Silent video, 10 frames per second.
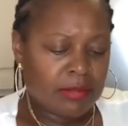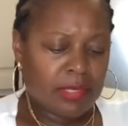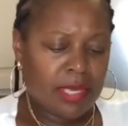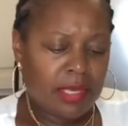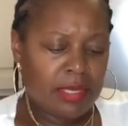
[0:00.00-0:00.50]

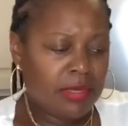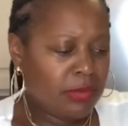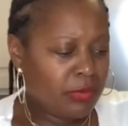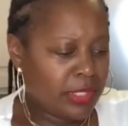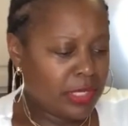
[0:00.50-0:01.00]
Okay,
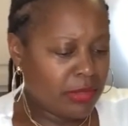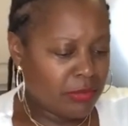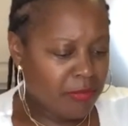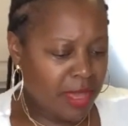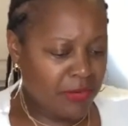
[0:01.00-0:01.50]
here we go.
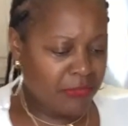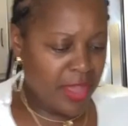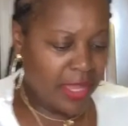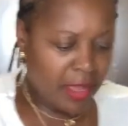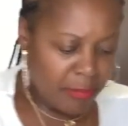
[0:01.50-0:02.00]
Matter of
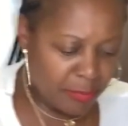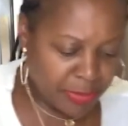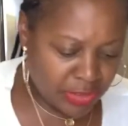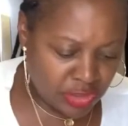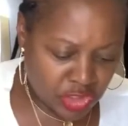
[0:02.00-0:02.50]
fact, I'm going to
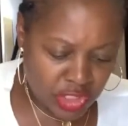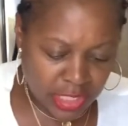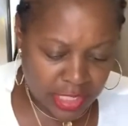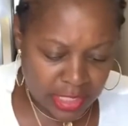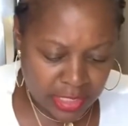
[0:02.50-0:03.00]
put the
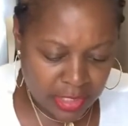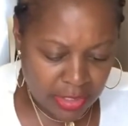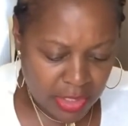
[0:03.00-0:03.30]
chicken,